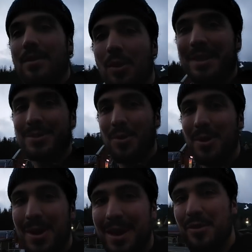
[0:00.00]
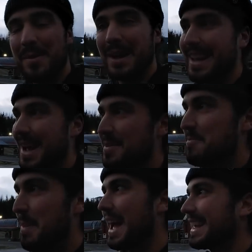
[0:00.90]
What is going on, everybody? I
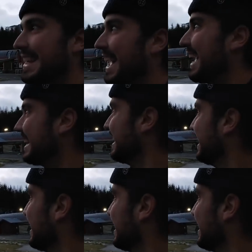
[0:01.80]
am back again,